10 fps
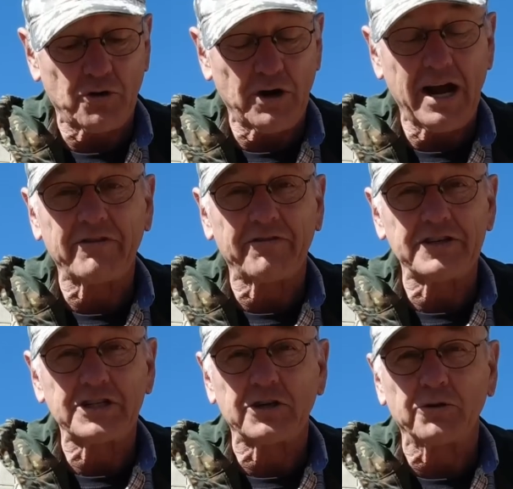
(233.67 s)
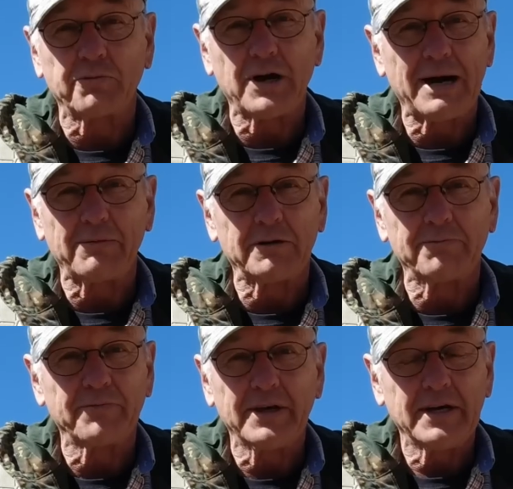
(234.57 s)
or have a physical
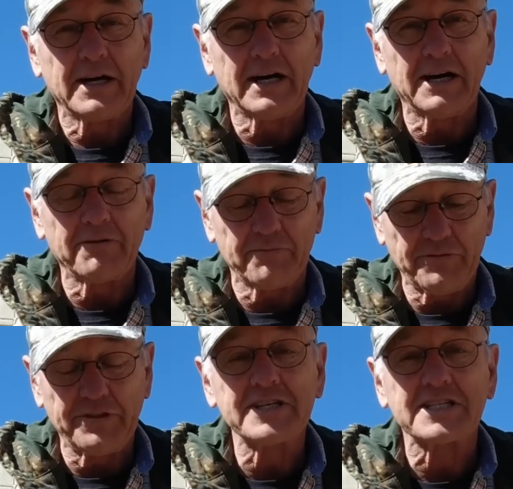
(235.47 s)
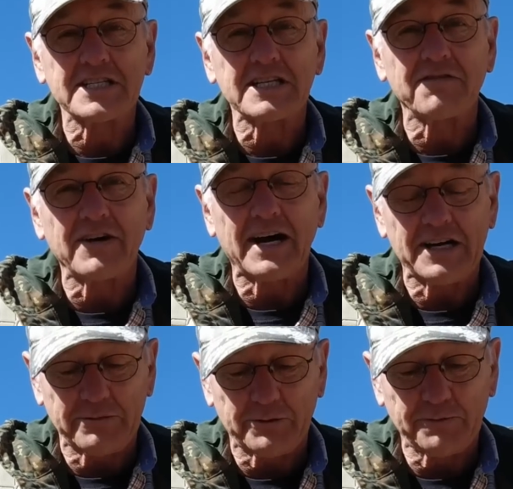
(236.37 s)
problem, this is
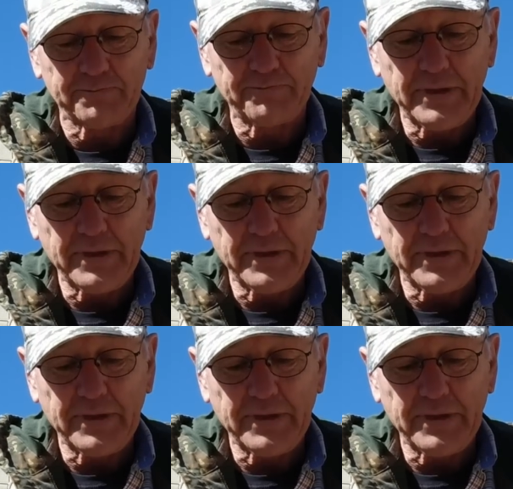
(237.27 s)
invaluable.